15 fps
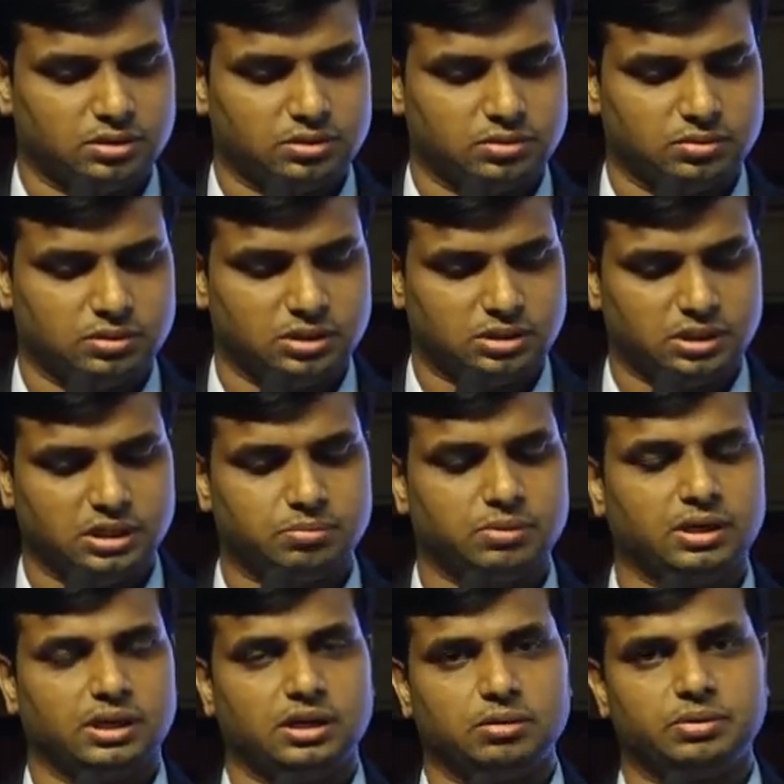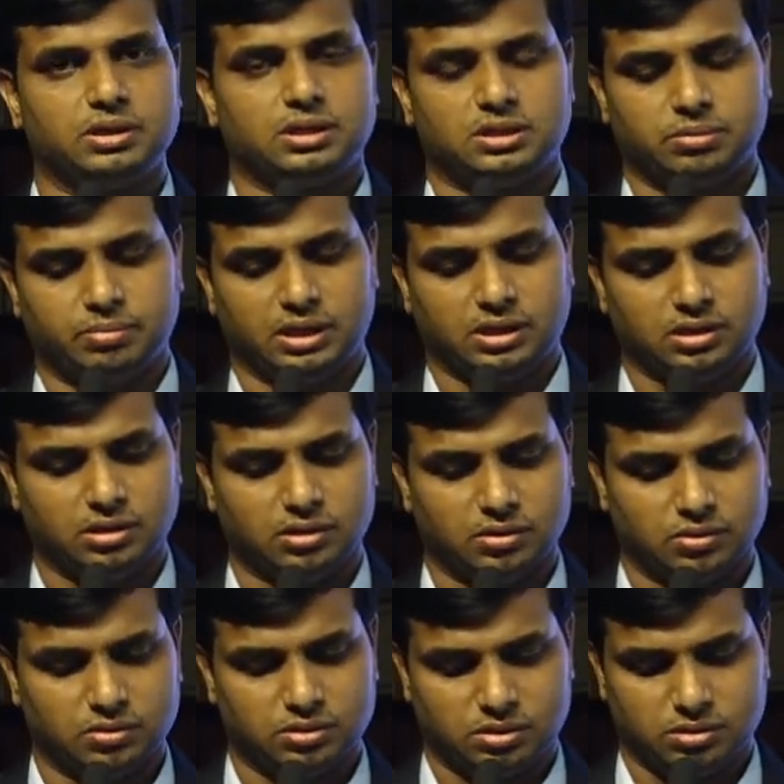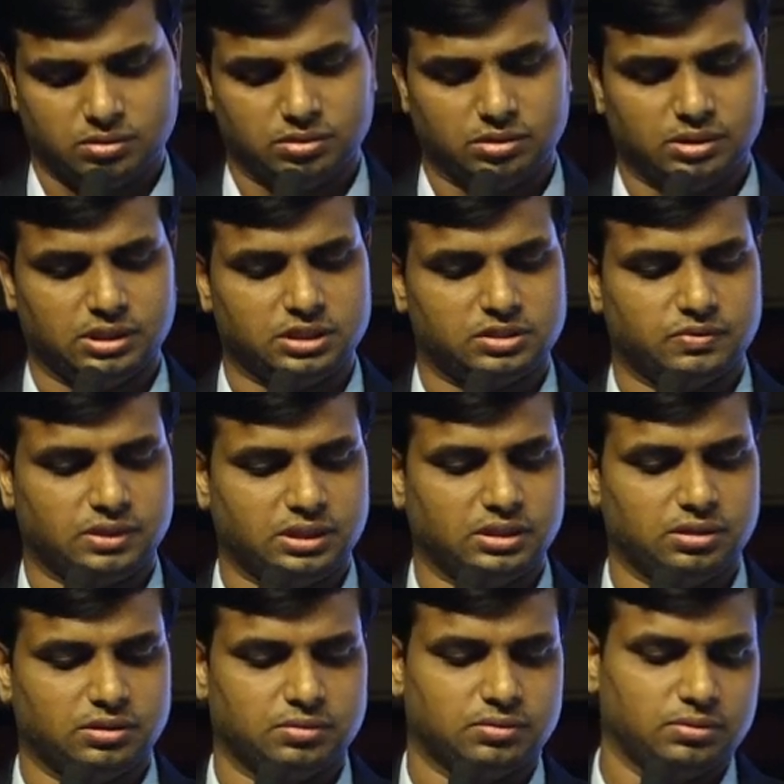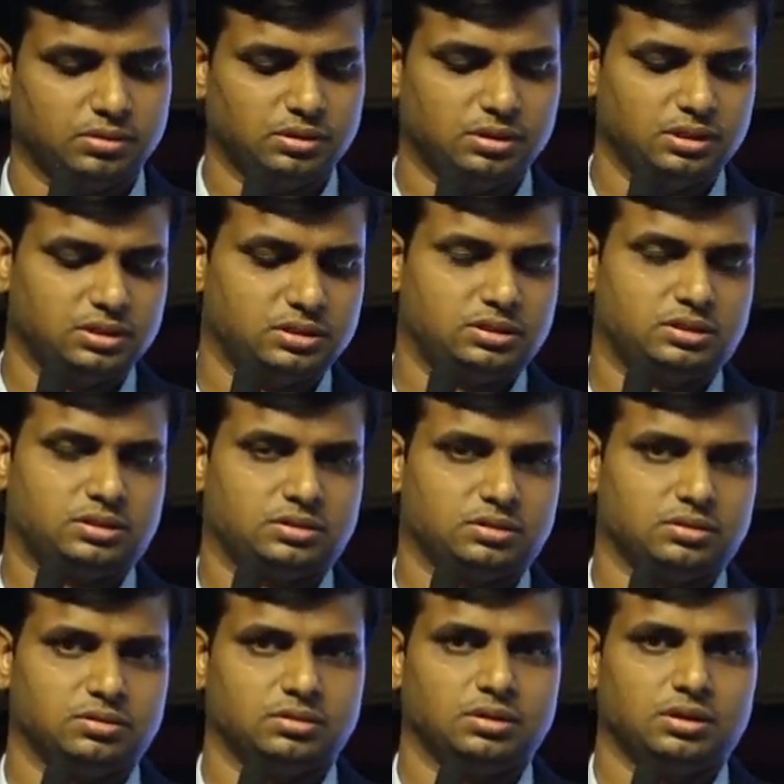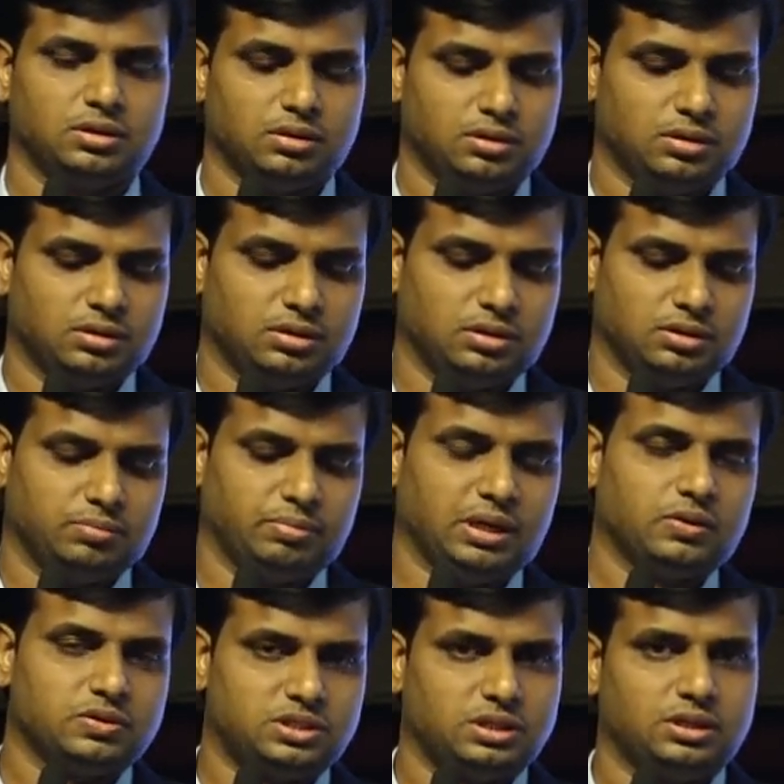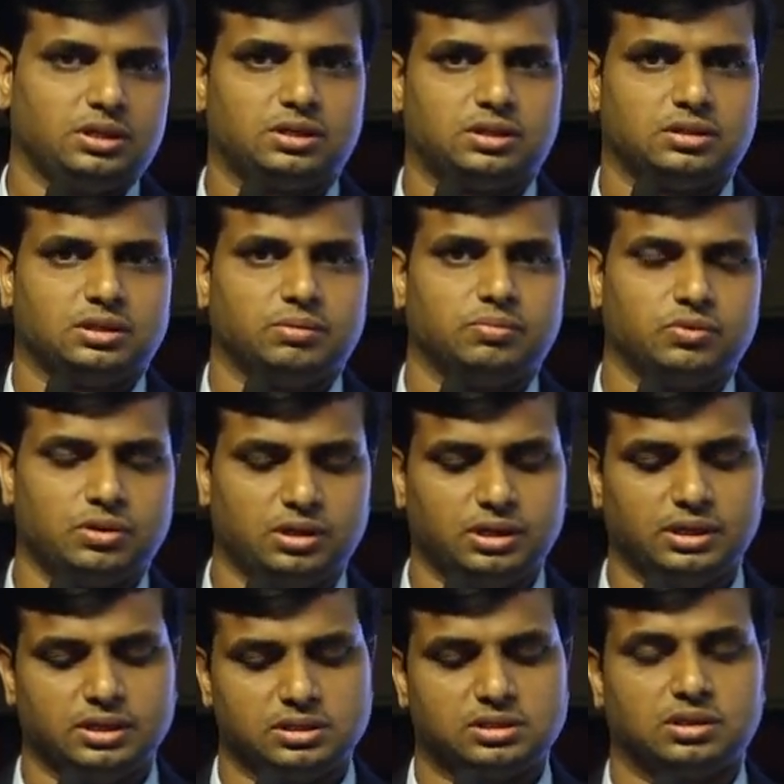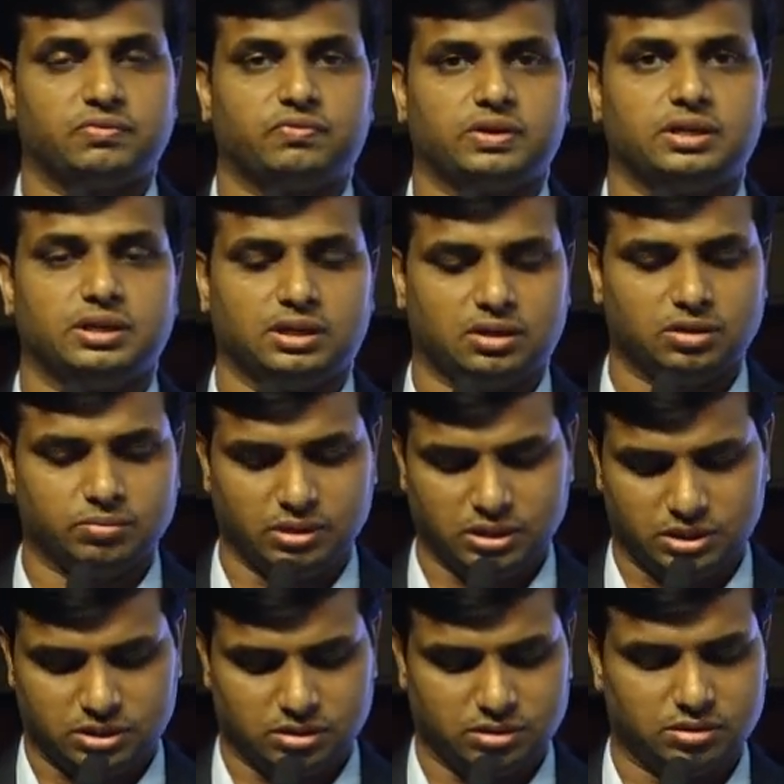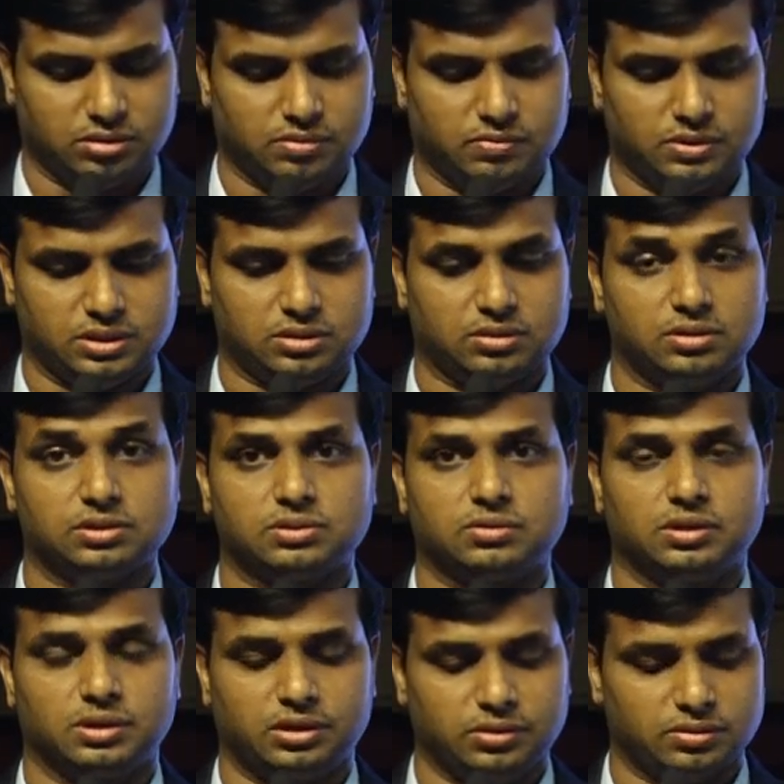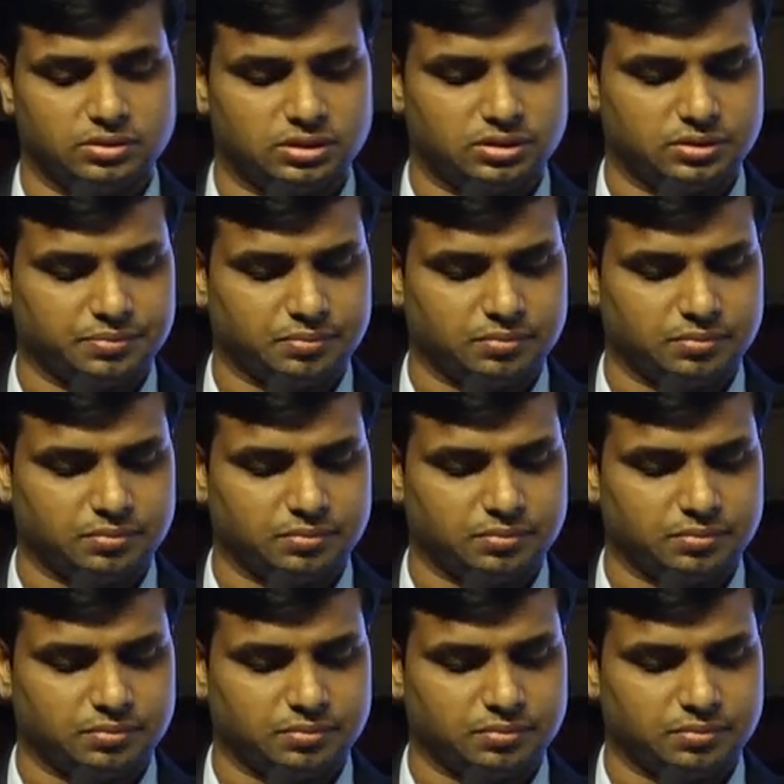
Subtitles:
So the treatment inhibited the bacterial growth. That is why these biogenic ammonia and sulfide accumulation was also reduced.